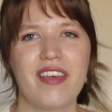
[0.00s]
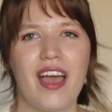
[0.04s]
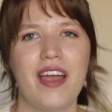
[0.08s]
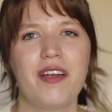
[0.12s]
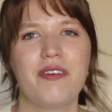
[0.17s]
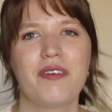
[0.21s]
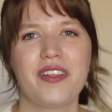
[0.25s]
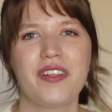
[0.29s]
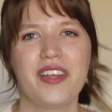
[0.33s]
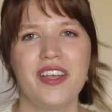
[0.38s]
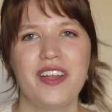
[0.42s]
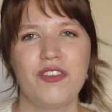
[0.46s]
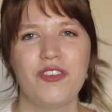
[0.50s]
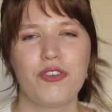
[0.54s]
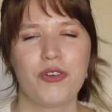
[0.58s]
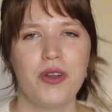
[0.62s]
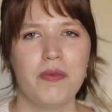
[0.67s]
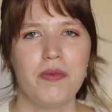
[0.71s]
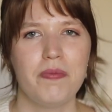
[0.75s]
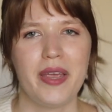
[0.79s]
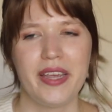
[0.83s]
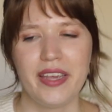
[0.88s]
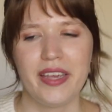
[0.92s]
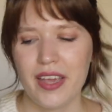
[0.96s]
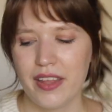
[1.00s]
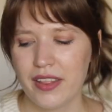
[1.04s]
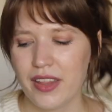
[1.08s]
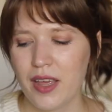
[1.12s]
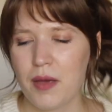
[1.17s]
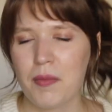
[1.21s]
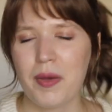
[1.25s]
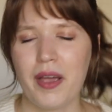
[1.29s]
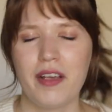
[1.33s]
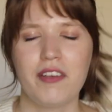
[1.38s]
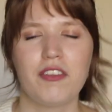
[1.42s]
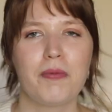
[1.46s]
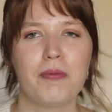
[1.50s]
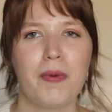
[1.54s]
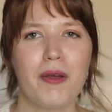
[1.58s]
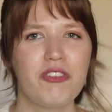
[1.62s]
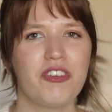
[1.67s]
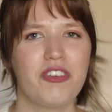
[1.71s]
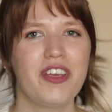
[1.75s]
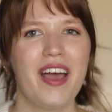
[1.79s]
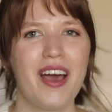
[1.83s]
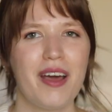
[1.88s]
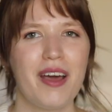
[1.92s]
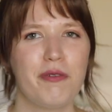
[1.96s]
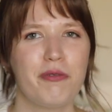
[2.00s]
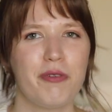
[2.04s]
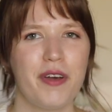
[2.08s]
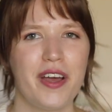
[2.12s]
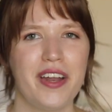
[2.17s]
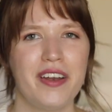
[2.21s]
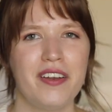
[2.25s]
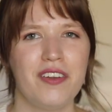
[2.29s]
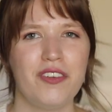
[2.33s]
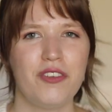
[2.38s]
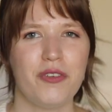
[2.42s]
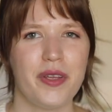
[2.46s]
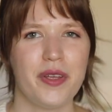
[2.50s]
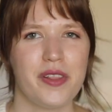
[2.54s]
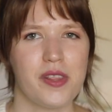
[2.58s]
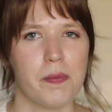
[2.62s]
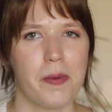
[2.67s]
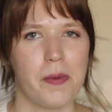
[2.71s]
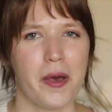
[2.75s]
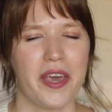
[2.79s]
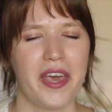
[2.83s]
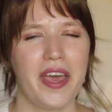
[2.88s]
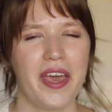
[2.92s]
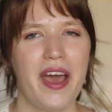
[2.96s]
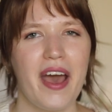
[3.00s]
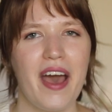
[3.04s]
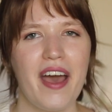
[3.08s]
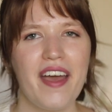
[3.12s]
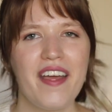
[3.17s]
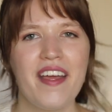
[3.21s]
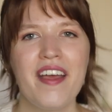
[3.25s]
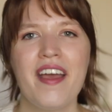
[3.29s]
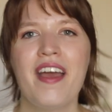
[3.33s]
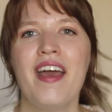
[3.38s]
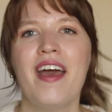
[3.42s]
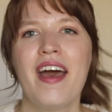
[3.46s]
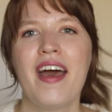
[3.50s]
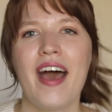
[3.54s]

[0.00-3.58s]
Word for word: I really enjoyed making them. I especially had fun doing the bucket hat.